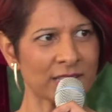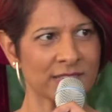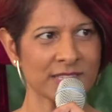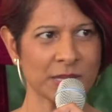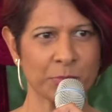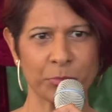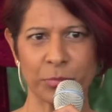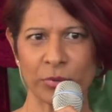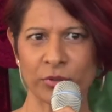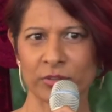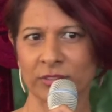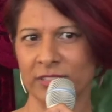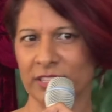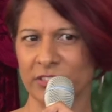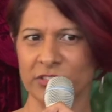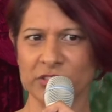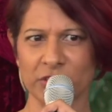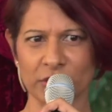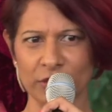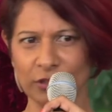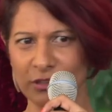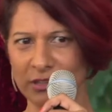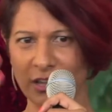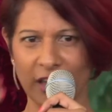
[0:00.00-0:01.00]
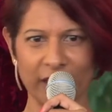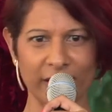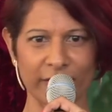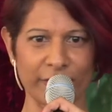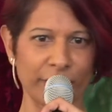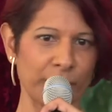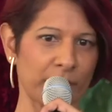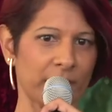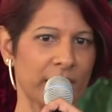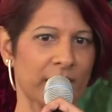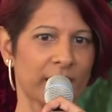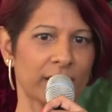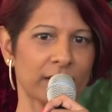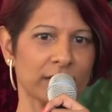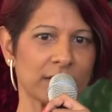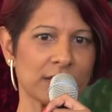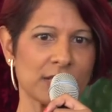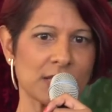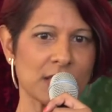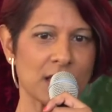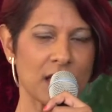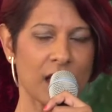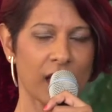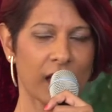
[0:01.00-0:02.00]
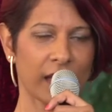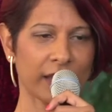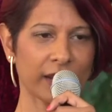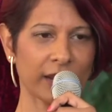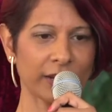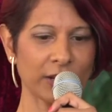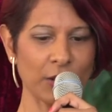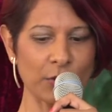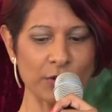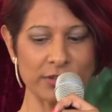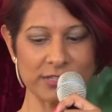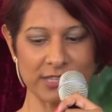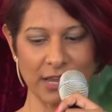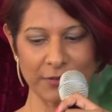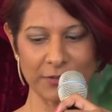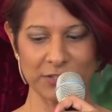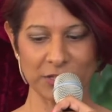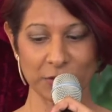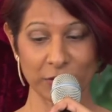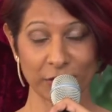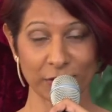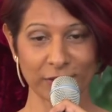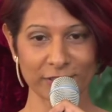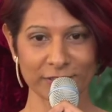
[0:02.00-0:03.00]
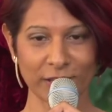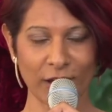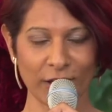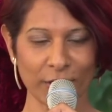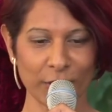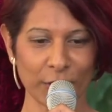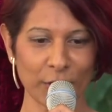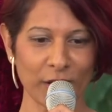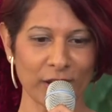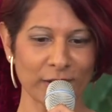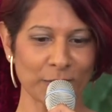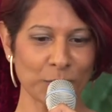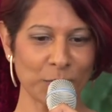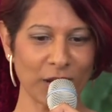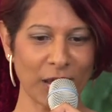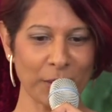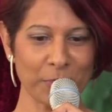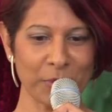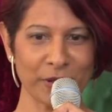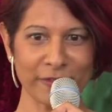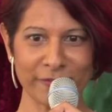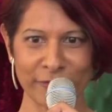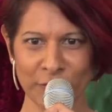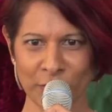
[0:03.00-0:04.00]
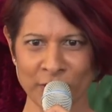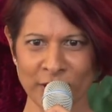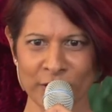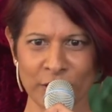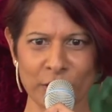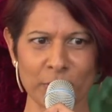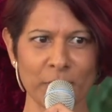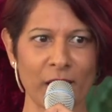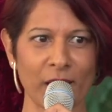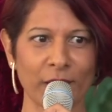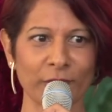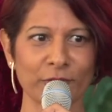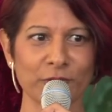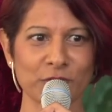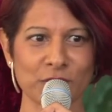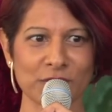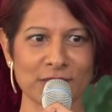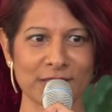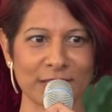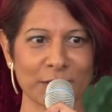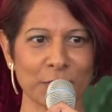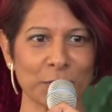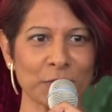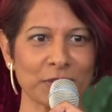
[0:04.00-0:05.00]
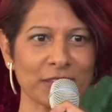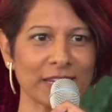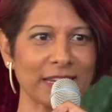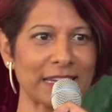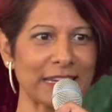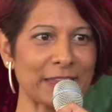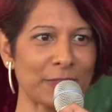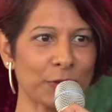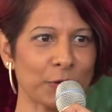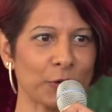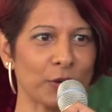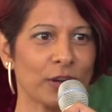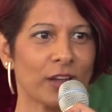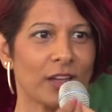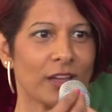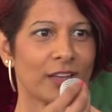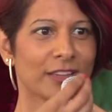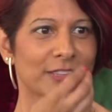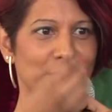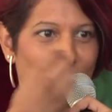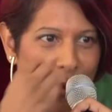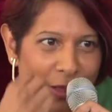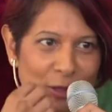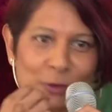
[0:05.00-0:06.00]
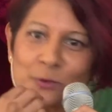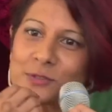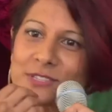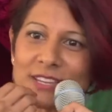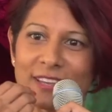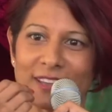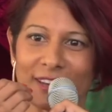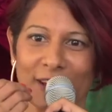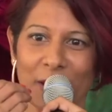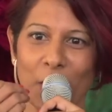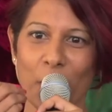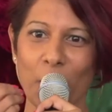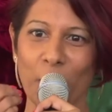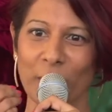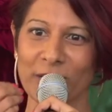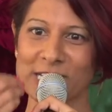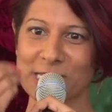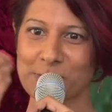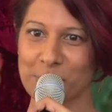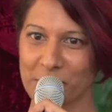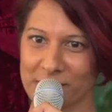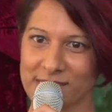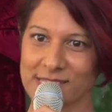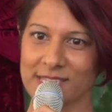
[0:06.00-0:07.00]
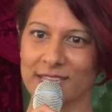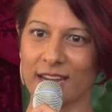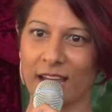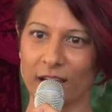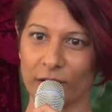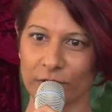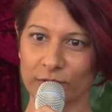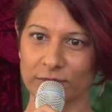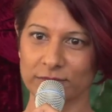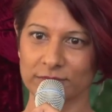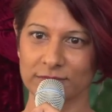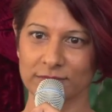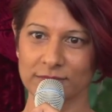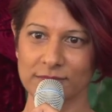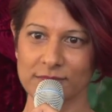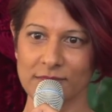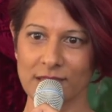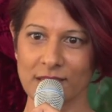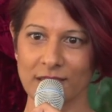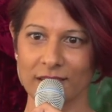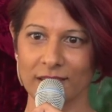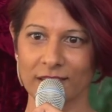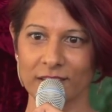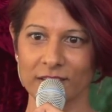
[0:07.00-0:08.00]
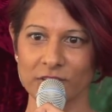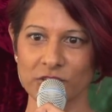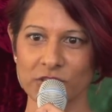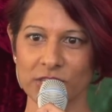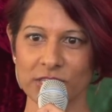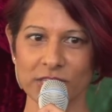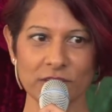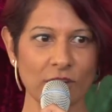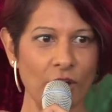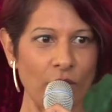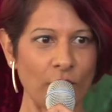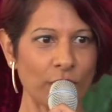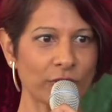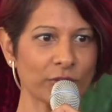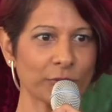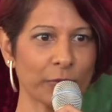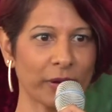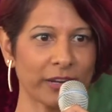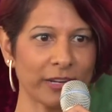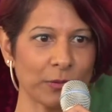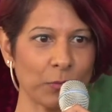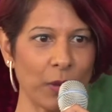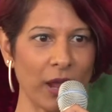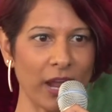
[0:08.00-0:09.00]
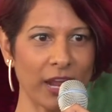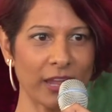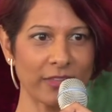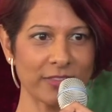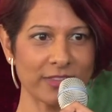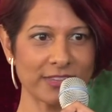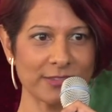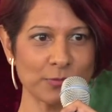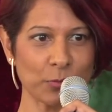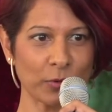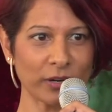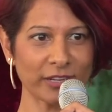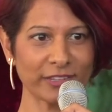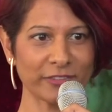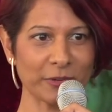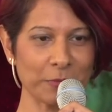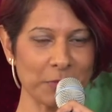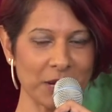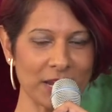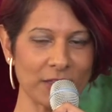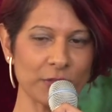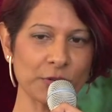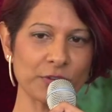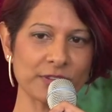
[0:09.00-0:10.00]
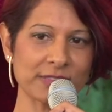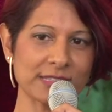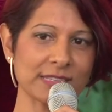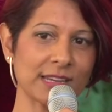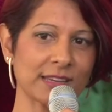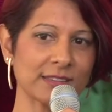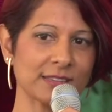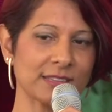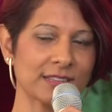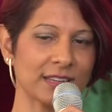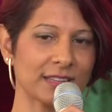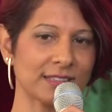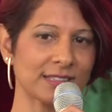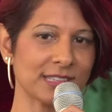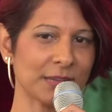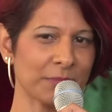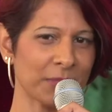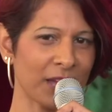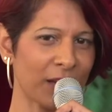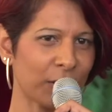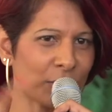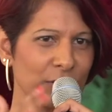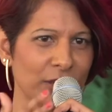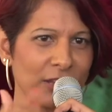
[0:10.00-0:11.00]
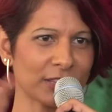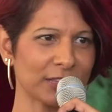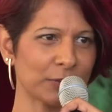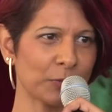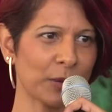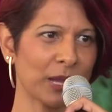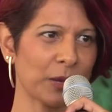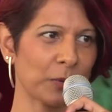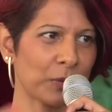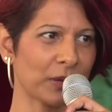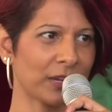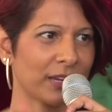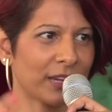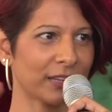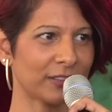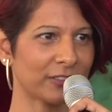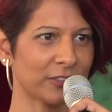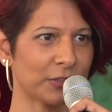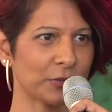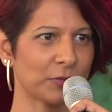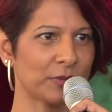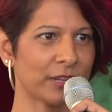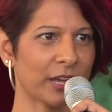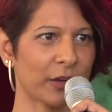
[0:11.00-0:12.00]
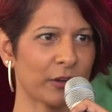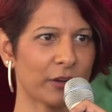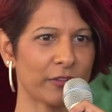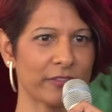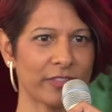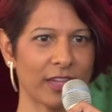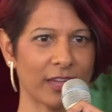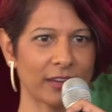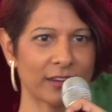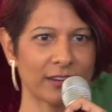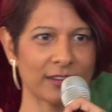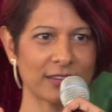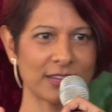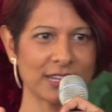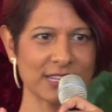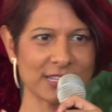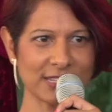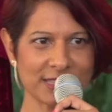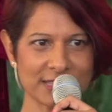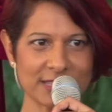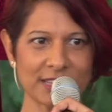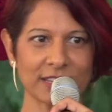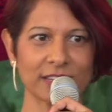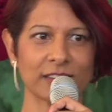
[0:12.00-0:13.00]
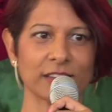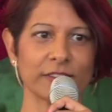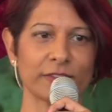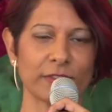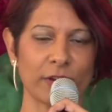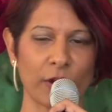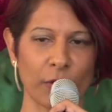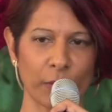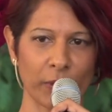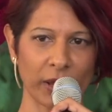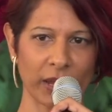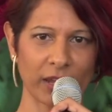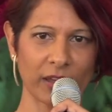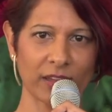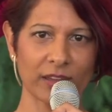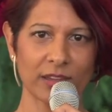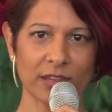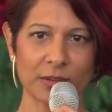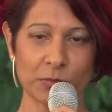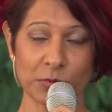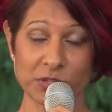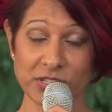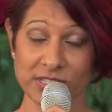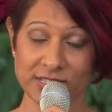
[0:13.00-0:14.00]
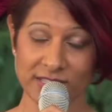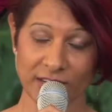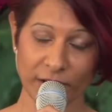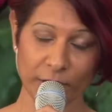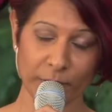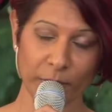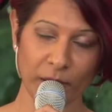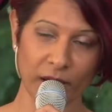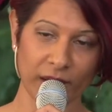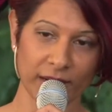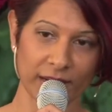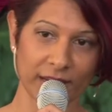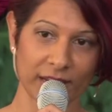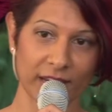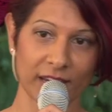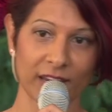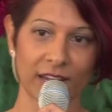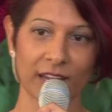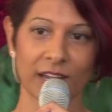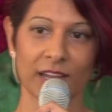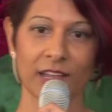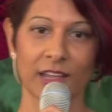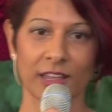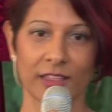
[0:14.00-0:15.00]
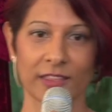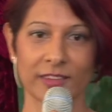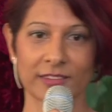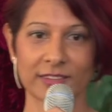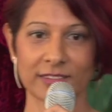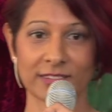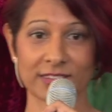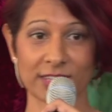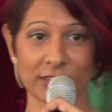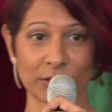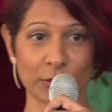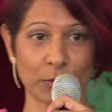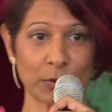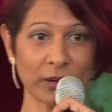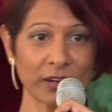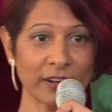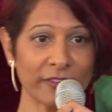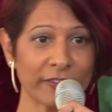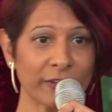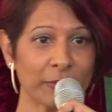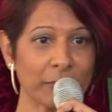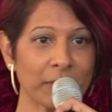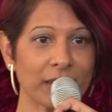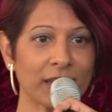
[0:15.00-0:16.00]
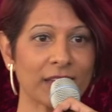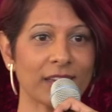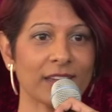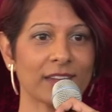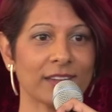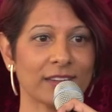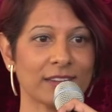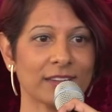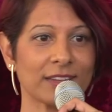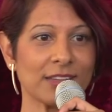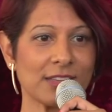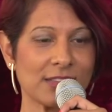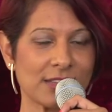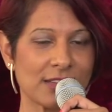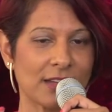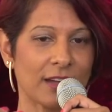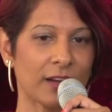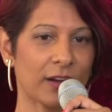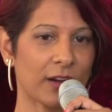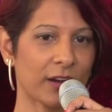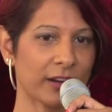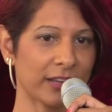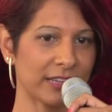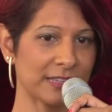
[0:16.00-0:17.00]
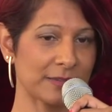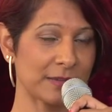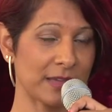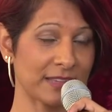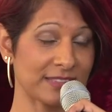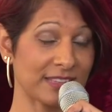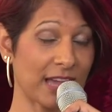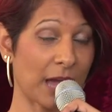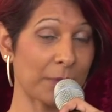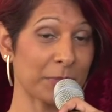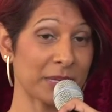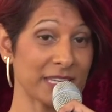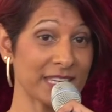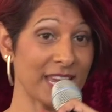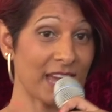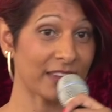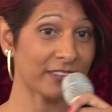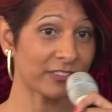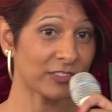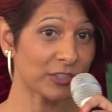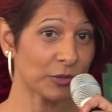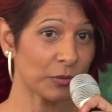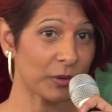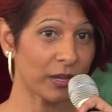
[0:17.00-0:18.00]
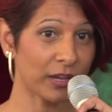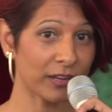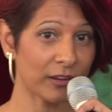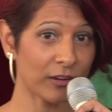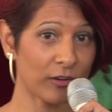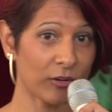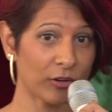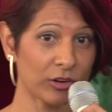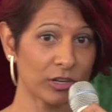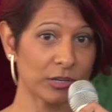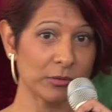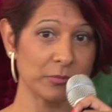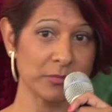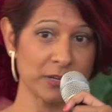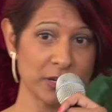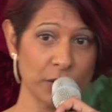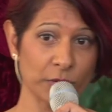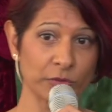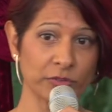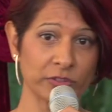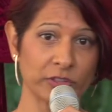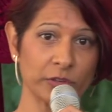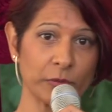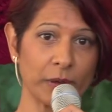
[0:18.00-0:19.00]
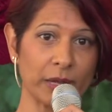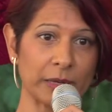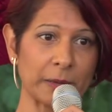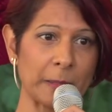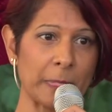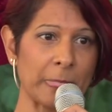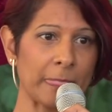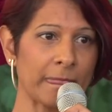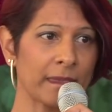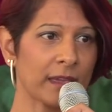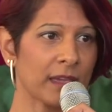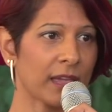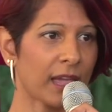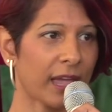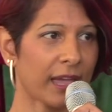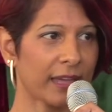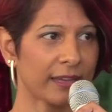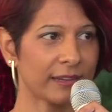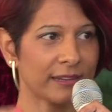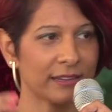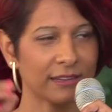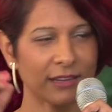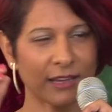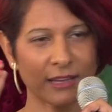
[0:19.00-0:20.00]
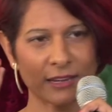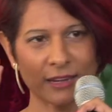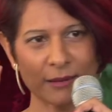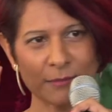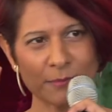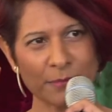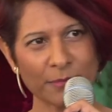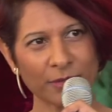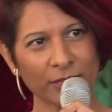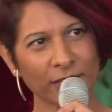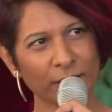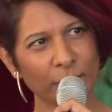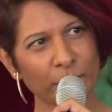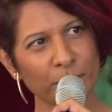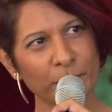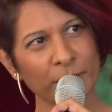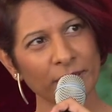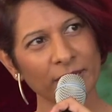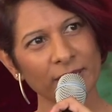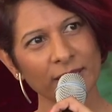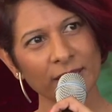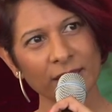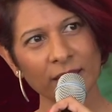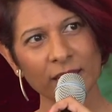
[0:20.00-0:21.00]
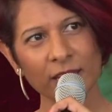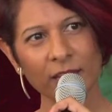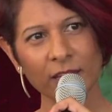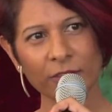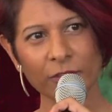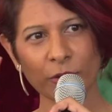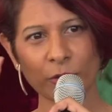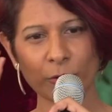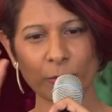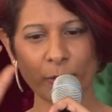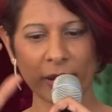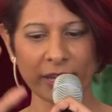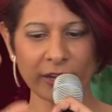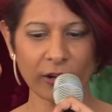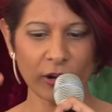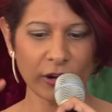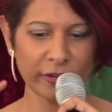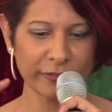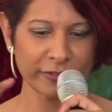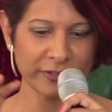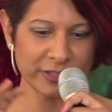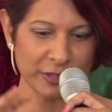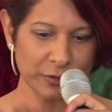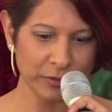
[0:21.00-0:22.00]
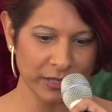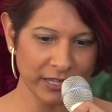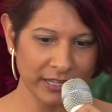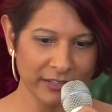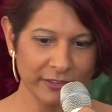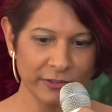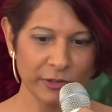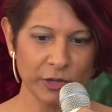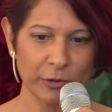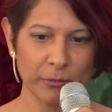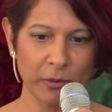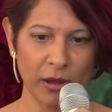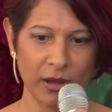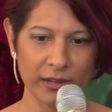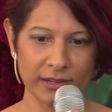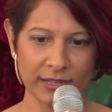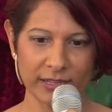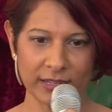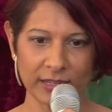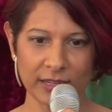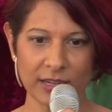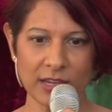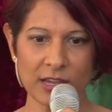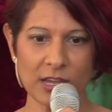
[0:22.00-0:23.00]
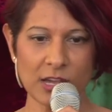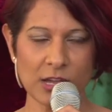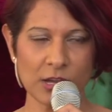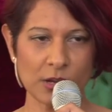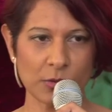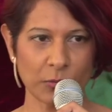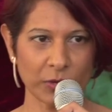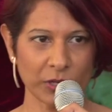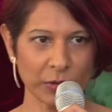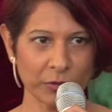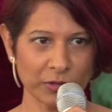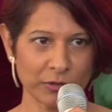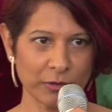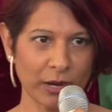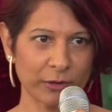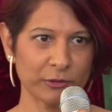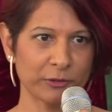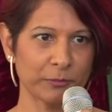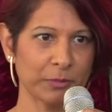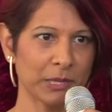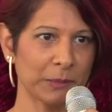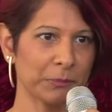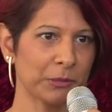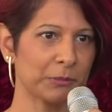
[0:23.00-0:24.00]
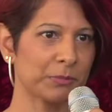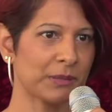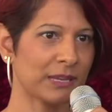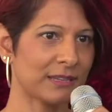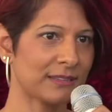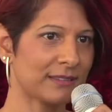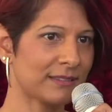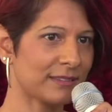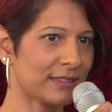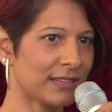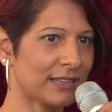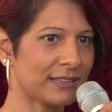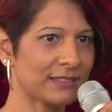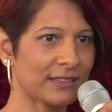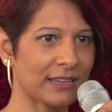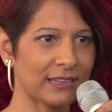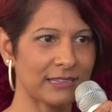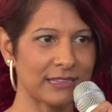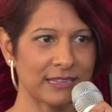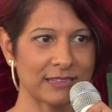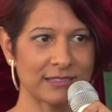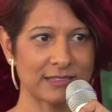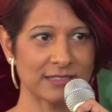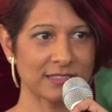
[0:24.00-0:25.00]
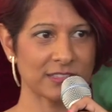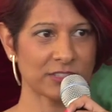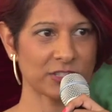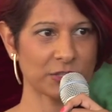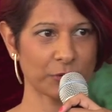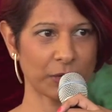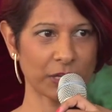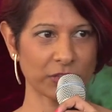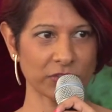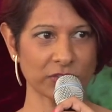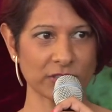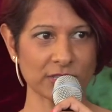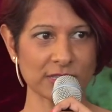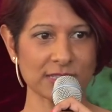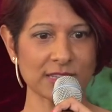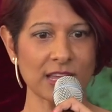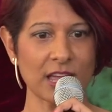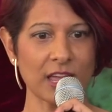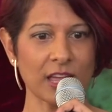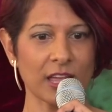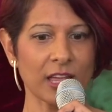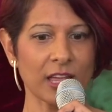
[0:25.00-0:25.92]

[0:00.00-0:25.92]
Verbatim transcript: simple digital kind of reading. And I noticed I have a two year old daughter, and when I put food in her mouth, she literally either swallows it or spits it out. She knows right away this works for me, this doesn't. And somehow along the way, we get tuned out of that instinctive knowing, which is in our body. This is either working for me, it's, it's, I'm a yes to it, or I'm a no to it. And uh, you know, building your radar for tuning into your body when you interact with people, places, things, ideas, and situations,